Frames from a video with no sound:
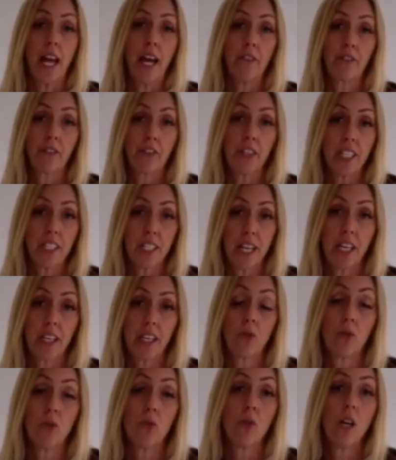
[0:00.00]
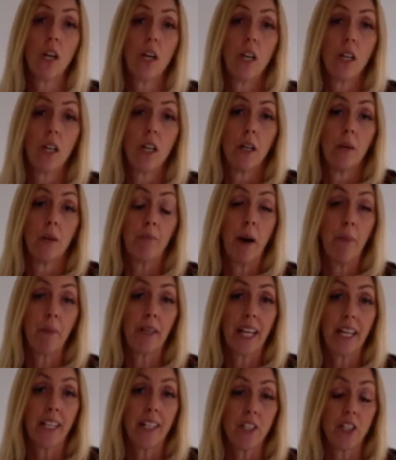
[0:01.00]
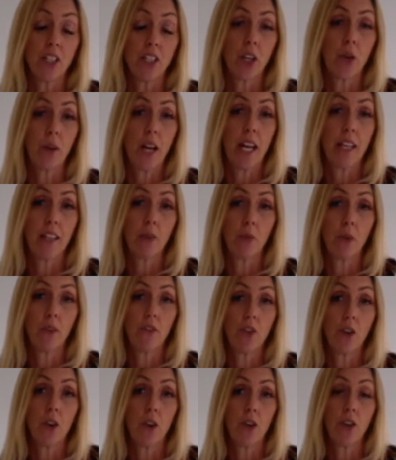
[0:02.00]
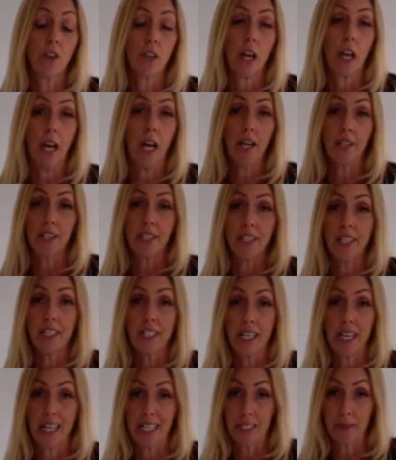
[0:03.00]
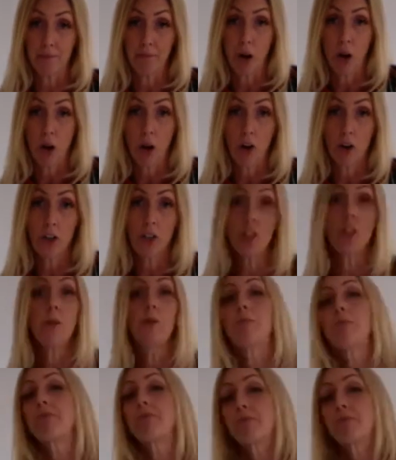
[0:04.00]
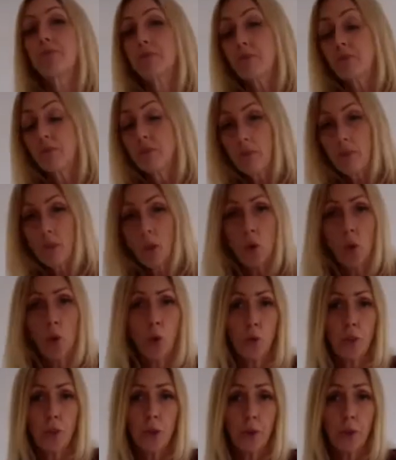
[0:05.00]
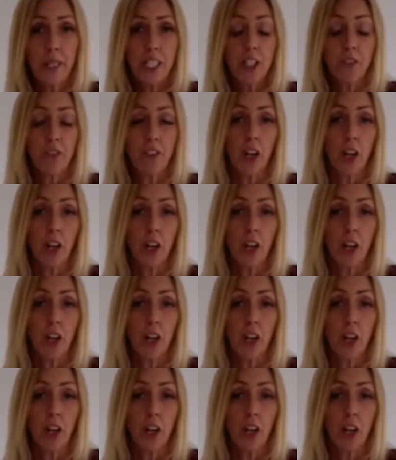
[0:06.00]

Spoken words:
Every single Biomechanics Q&A that we've done since last March, all through each